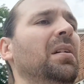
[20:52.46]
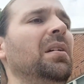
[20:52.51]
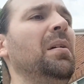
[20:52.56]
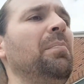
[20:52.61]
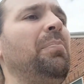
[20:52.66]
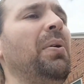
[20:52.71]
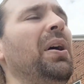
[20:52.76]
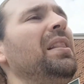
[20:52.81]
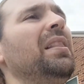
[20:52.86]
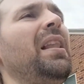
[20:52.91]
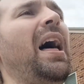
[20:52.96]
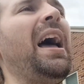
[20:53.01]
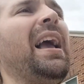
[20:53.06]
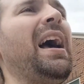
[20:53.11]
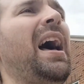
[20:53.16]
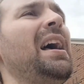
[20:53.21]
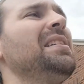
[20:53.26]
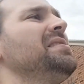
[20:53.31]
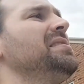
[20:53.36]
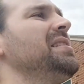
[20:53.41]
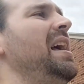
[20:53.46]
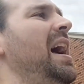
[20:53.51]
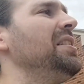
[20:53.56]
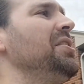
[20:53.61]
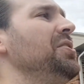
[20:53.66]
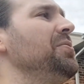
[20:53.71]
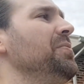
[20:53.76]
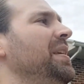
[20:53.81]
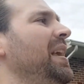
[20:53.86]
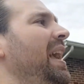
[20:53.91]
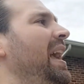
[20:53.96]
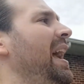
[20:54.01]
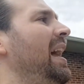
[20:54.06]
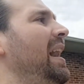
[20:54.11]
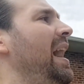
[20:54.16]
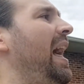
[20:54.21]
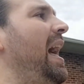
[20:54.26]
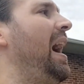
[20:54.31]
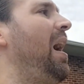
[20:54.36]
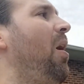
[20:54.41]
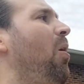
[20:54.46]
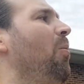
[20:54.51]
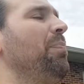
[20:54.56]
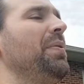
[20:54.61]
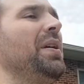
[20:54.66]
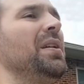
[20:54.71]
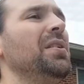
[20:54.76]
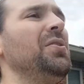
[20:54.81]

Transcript: But like I said, you can't help it.